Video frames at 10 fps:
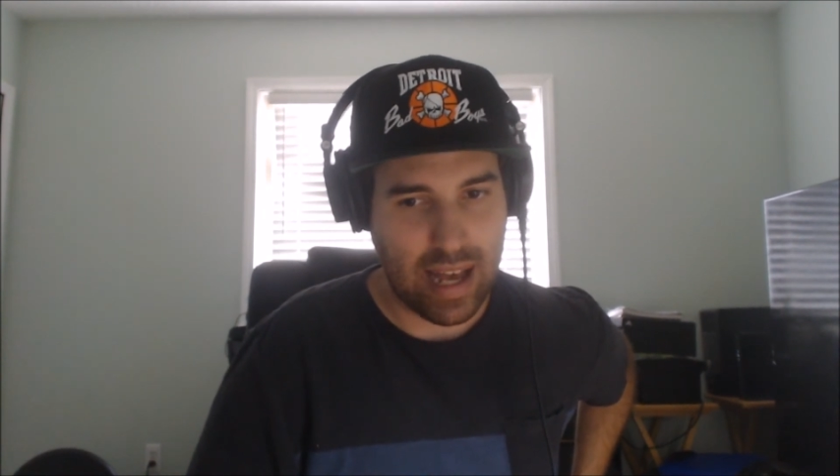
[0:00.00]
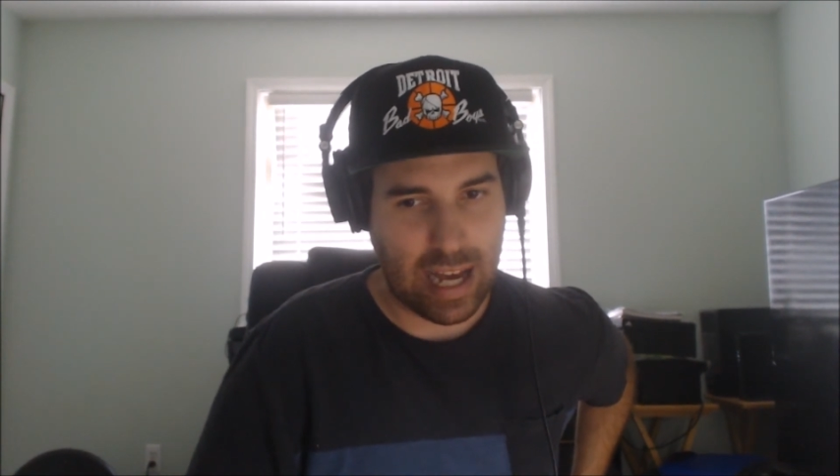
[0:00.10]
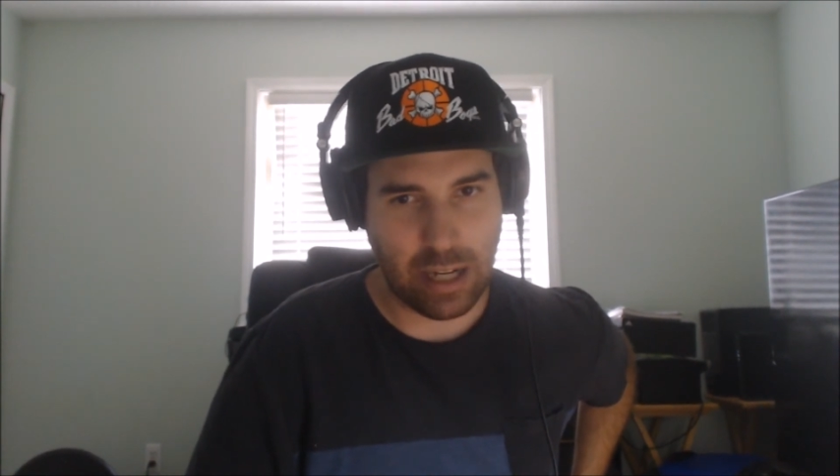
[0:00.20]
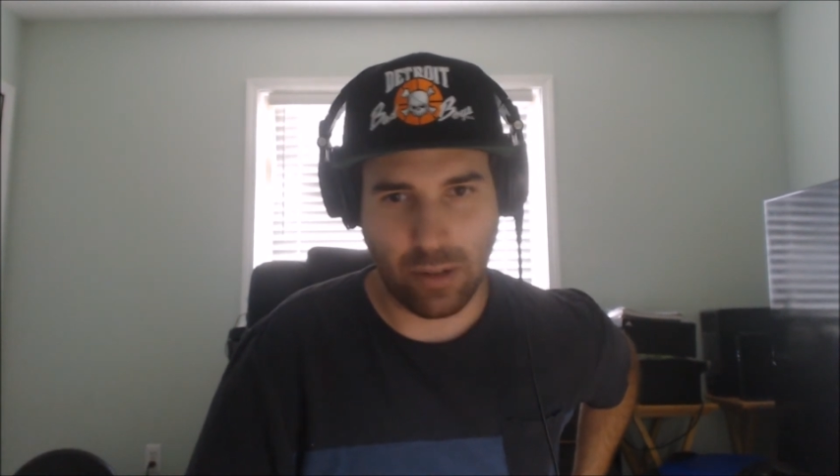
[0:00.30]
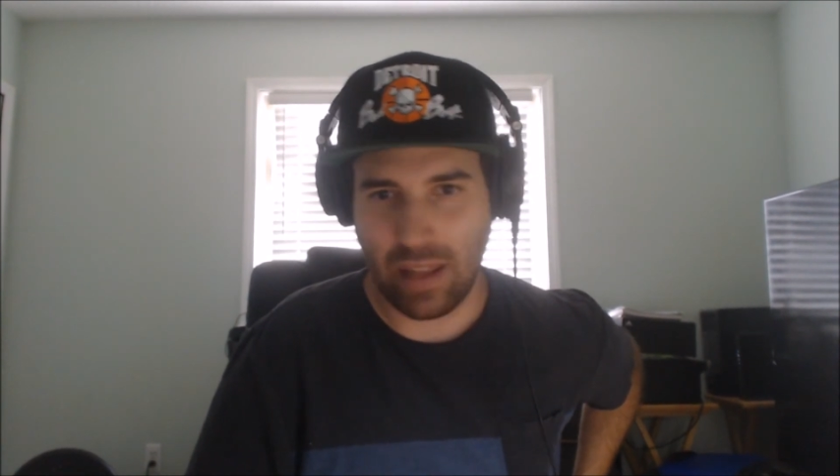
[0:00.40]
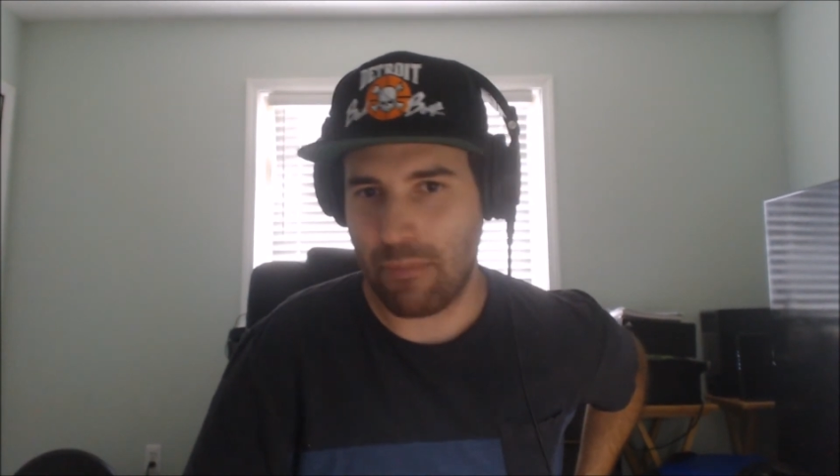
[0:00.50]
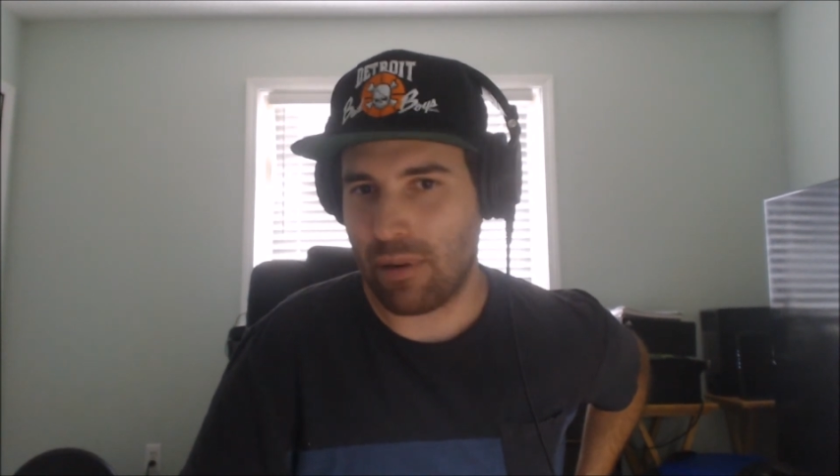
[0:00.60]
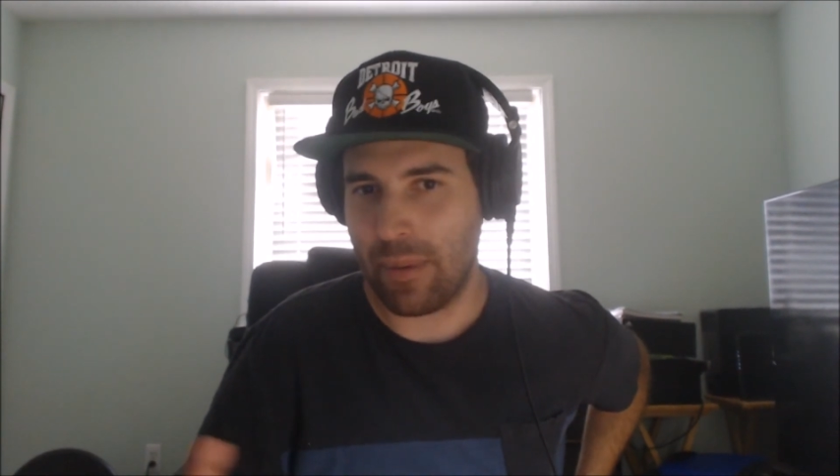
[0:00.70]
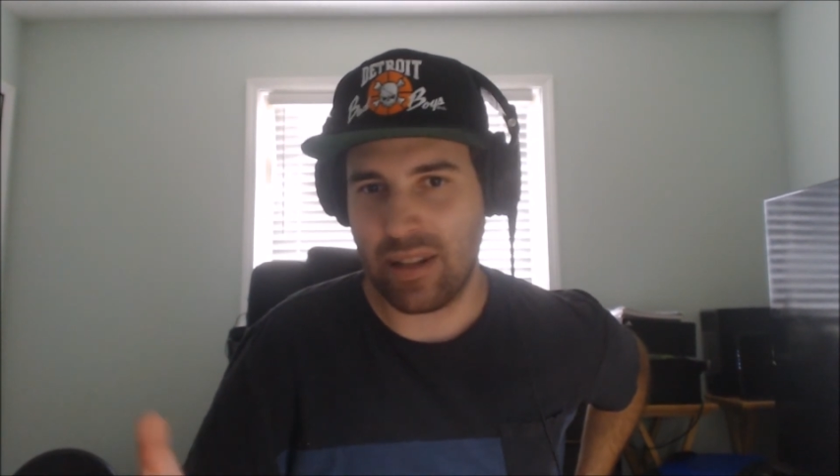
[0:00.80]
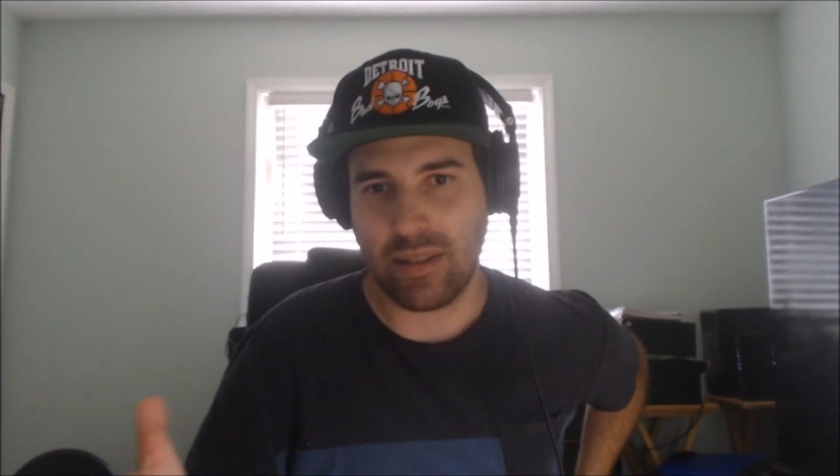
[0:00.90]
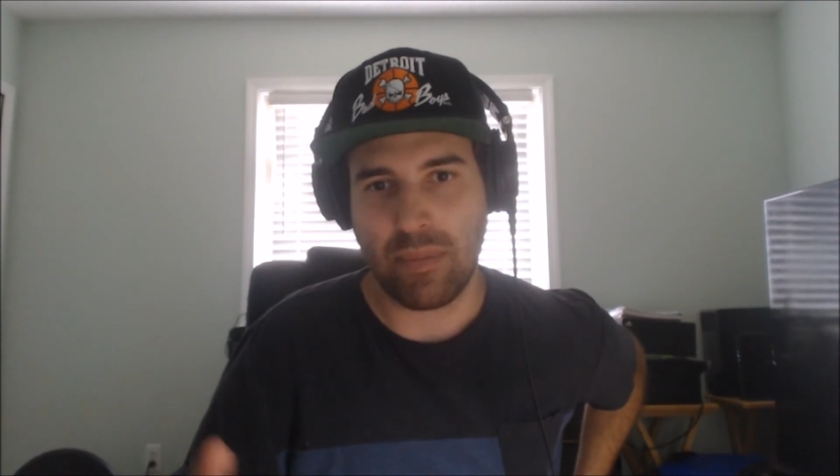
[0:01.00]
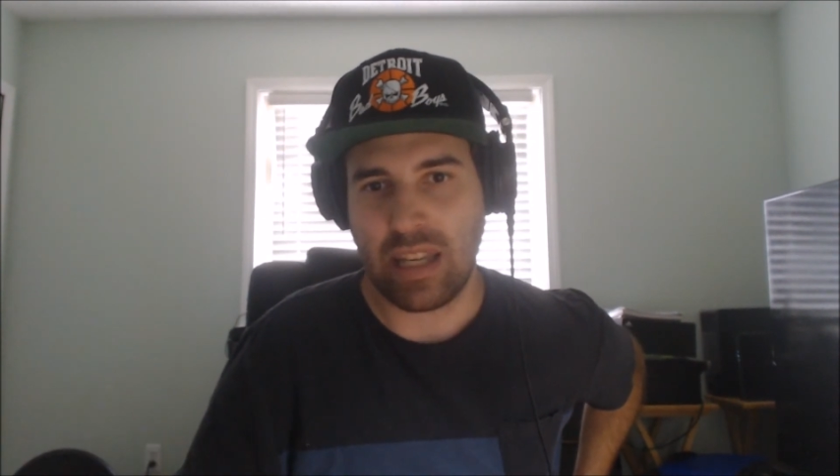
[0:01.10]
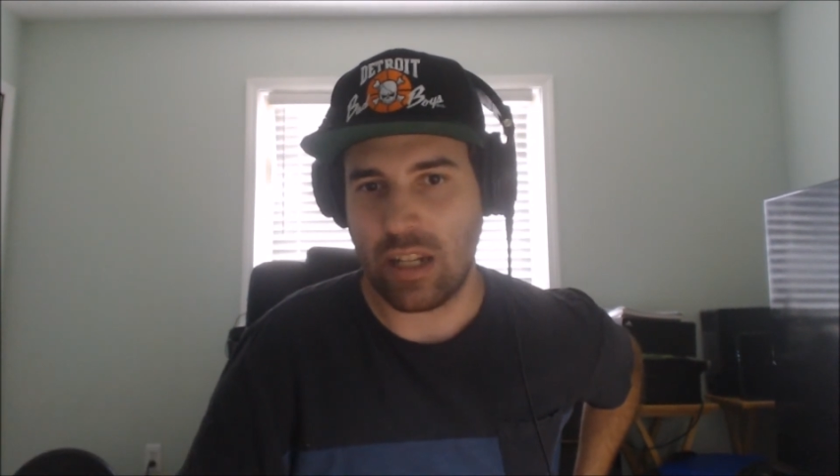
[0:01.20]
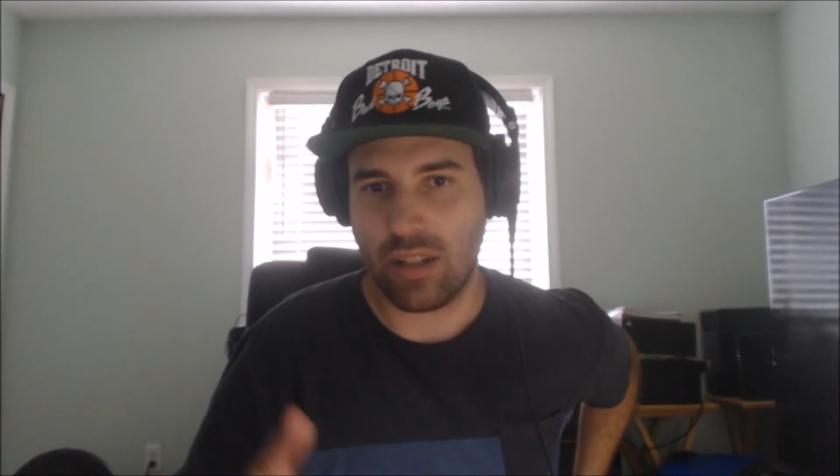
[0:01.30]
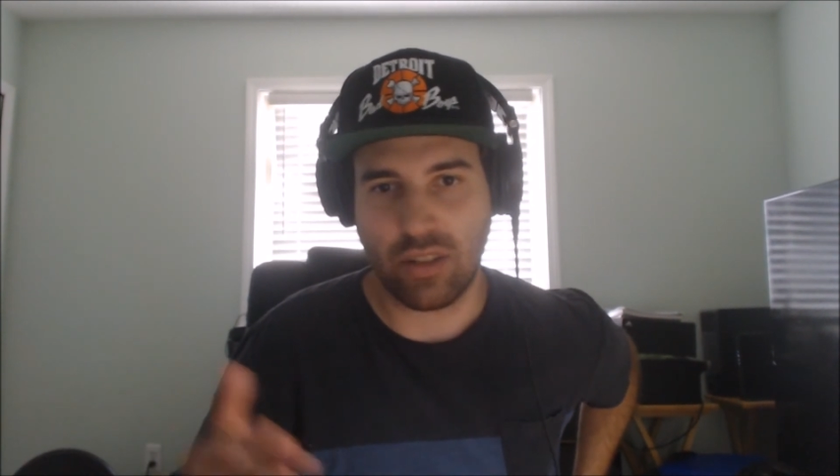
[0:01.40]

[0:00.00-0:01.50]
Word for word: I know that probably doesn't mean